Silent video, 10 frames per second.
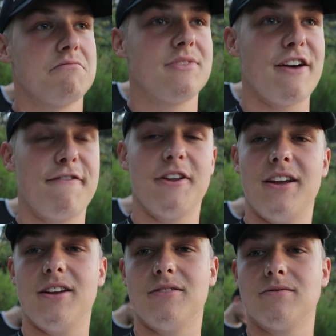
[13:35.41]

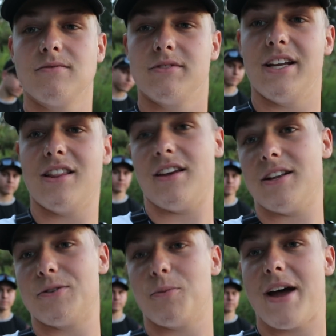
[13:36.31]
definitely didn't think
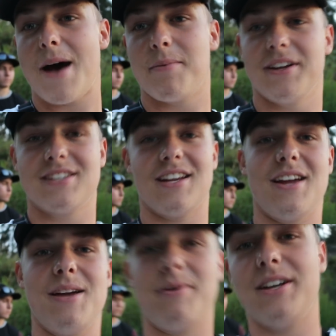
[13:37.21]
this would be happening
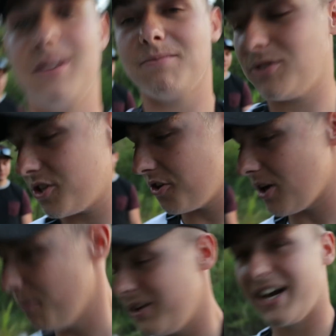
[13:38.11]
today, but I sure
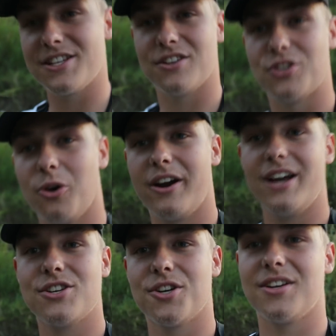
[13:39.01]
hope you guys enjoyed it.
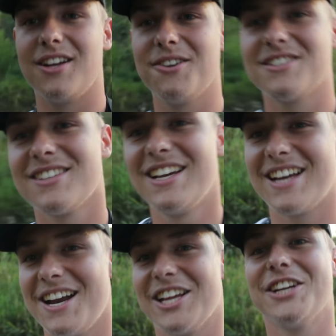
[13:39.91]
I sure did. It was
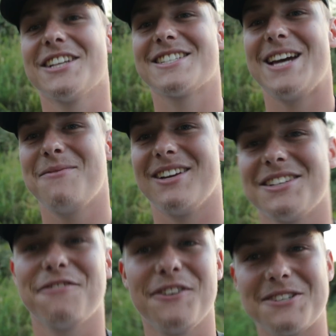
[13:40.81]
kind of good excitement
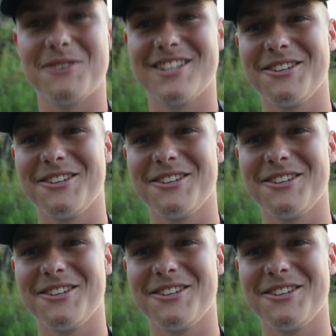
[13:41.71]
because the fishing was a